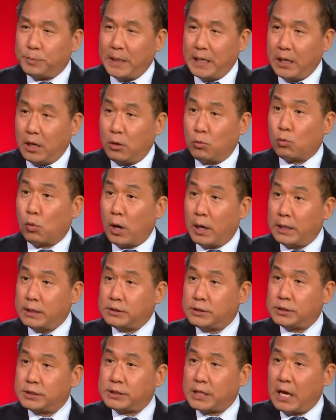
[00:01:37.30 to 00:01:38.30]
are being run,
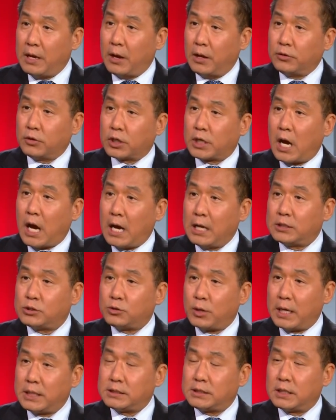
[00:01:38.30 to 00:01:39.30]
as you say, under
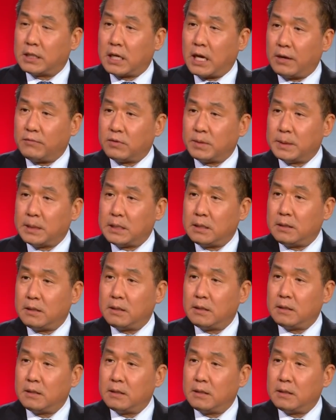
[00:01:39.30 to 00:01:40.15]
contract to the government?